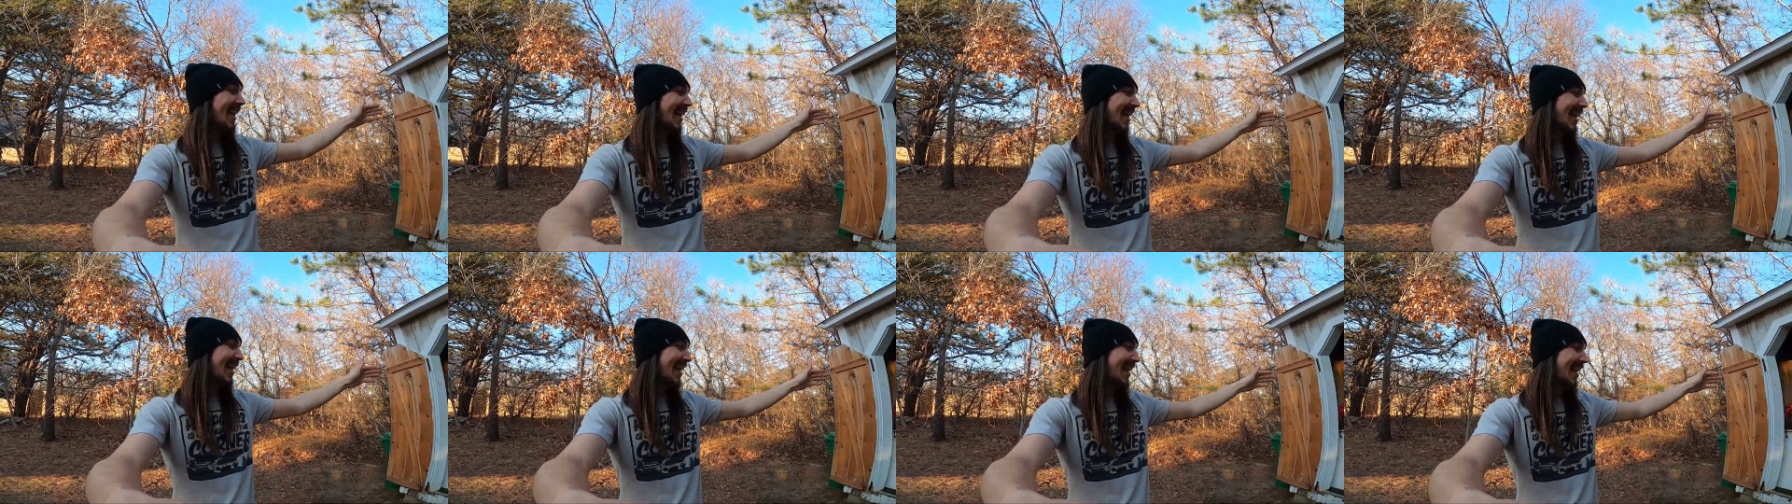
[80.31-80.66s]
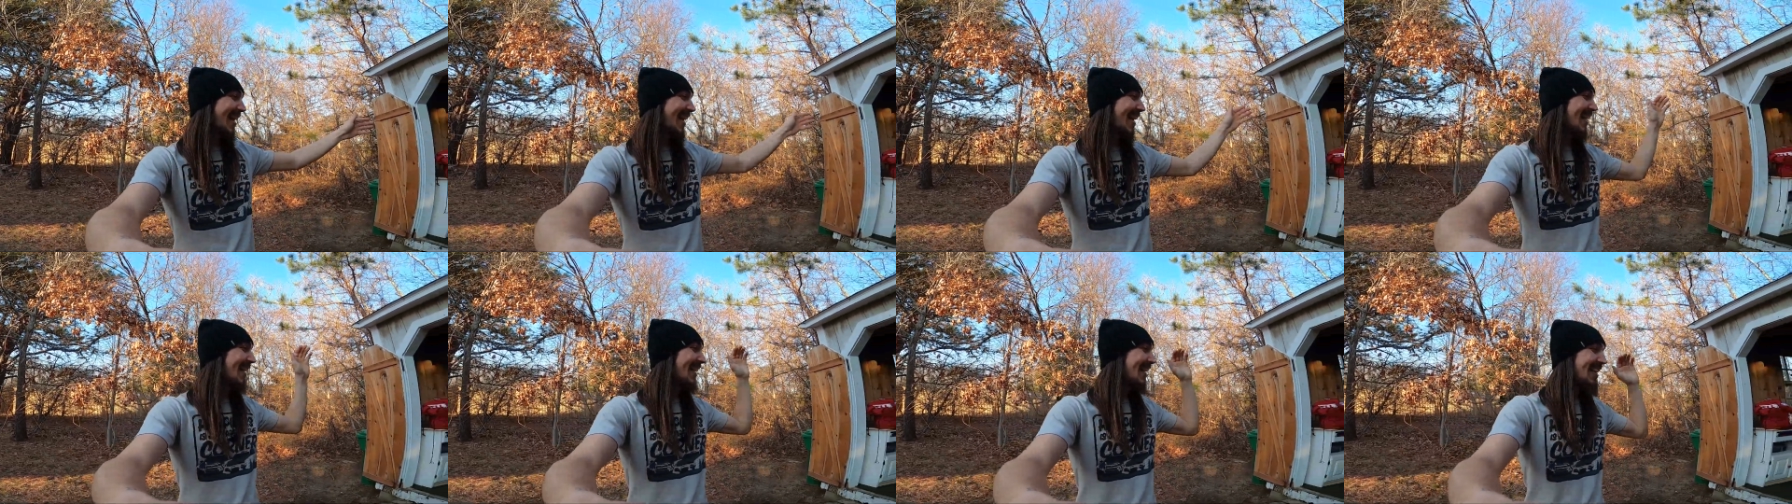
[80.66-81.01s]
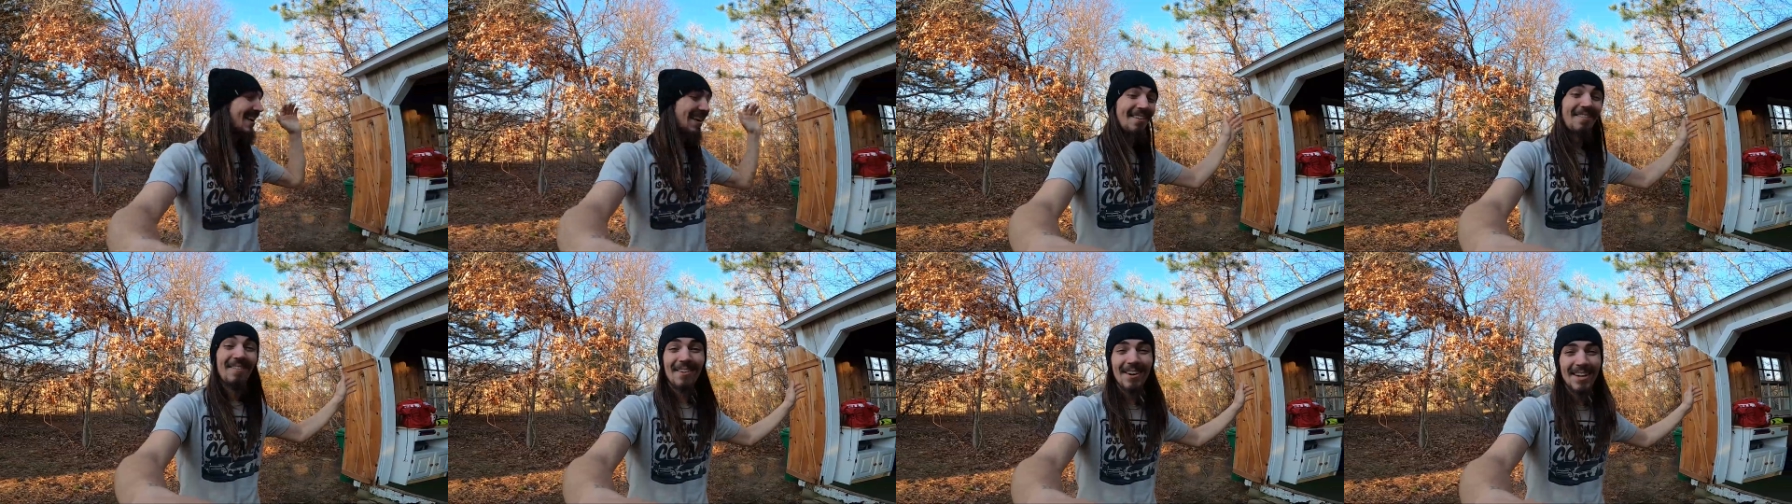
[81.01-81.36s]
and
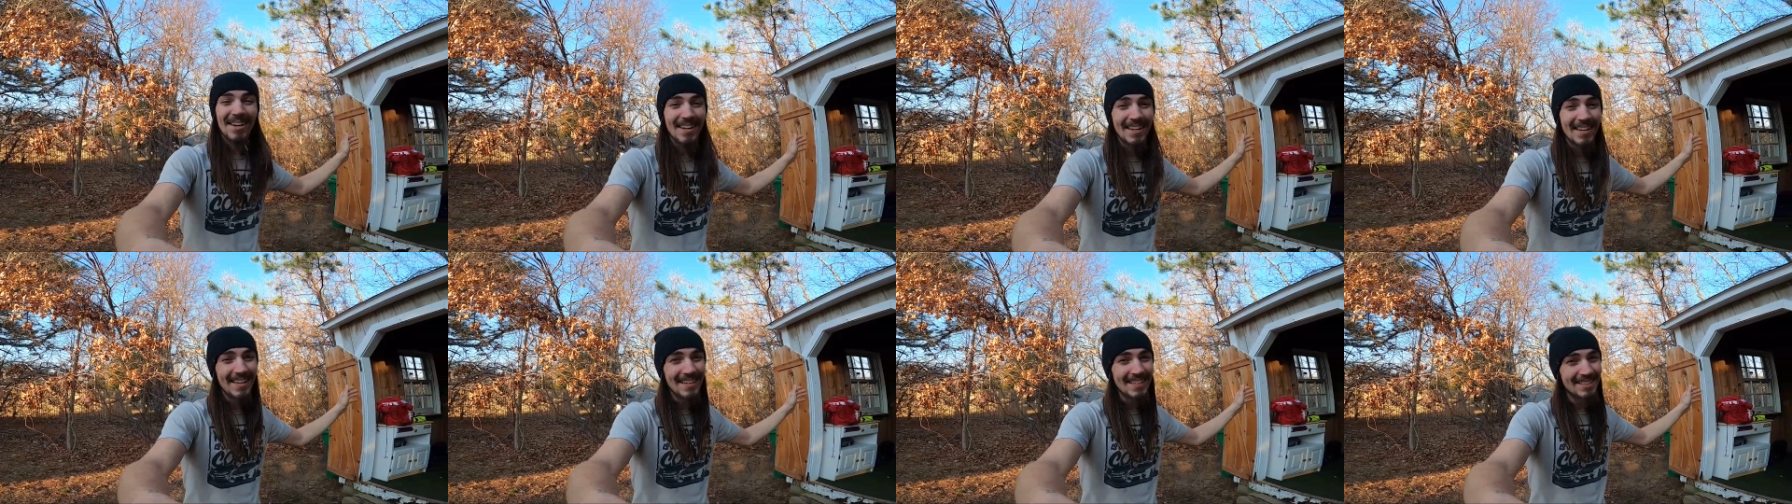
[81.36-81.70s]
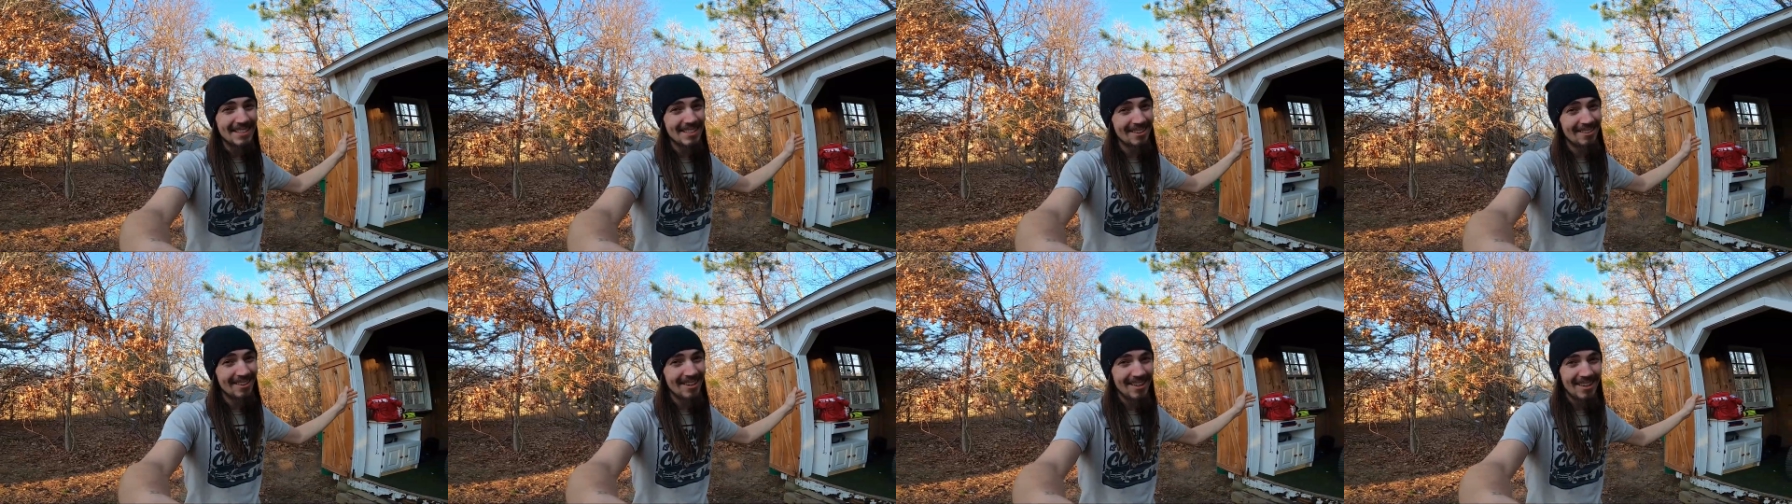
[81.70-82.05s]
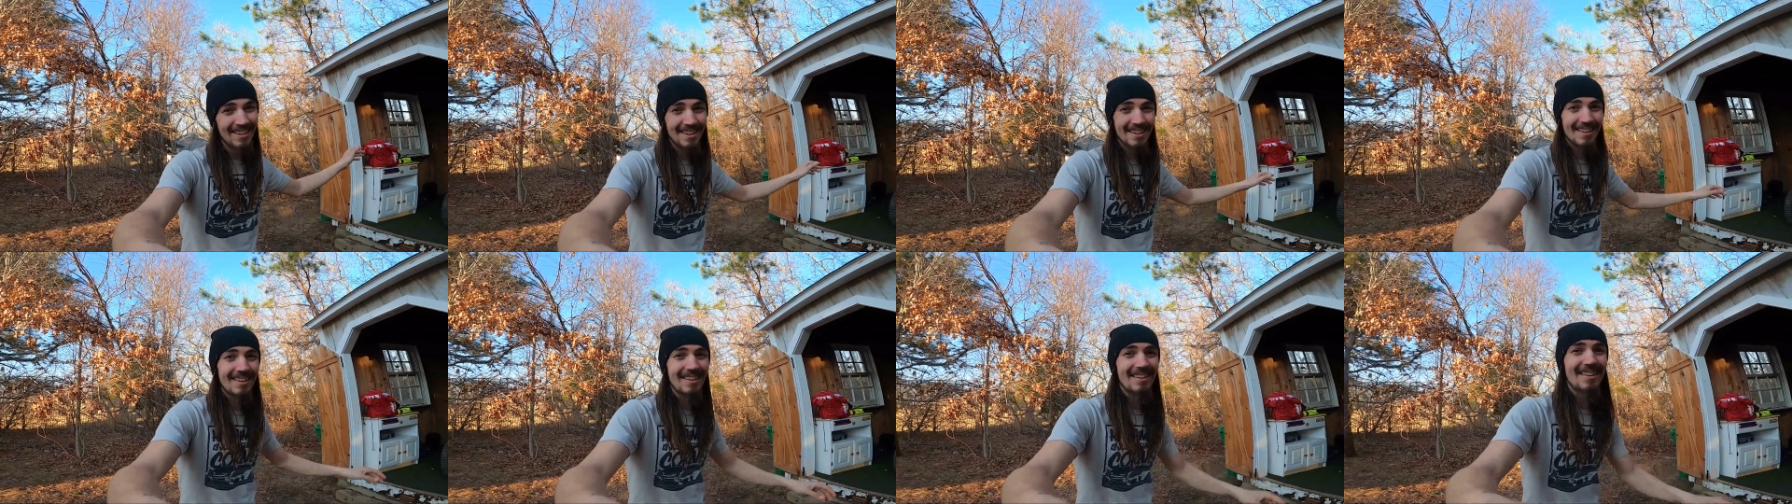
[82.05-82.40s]
we're going to get to it.